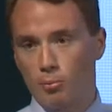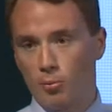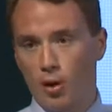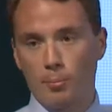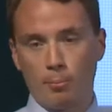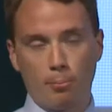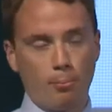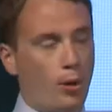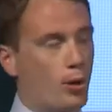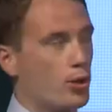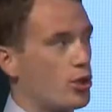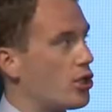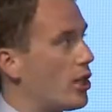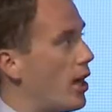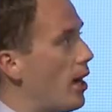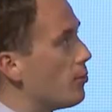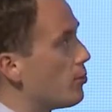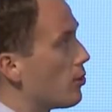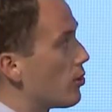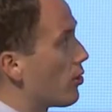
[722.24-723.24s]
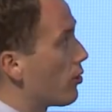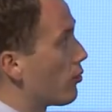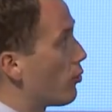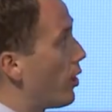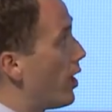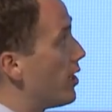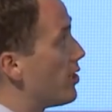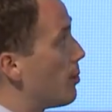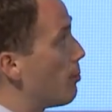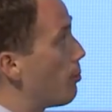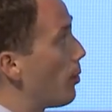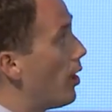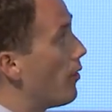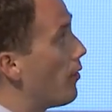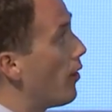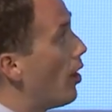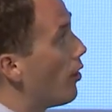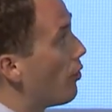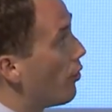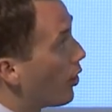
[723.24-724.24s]
and pushdowns created by
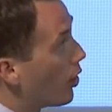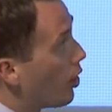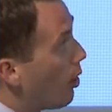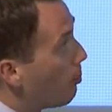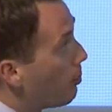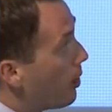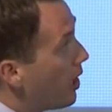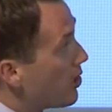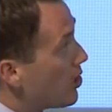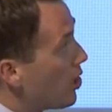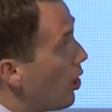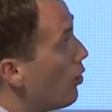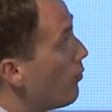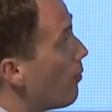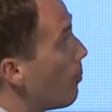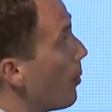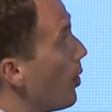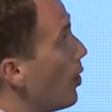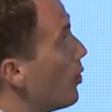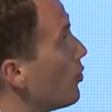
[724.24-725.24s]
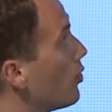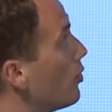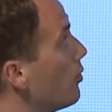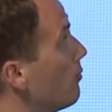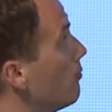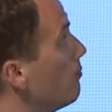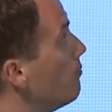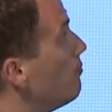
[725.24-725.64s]
the complex overburden.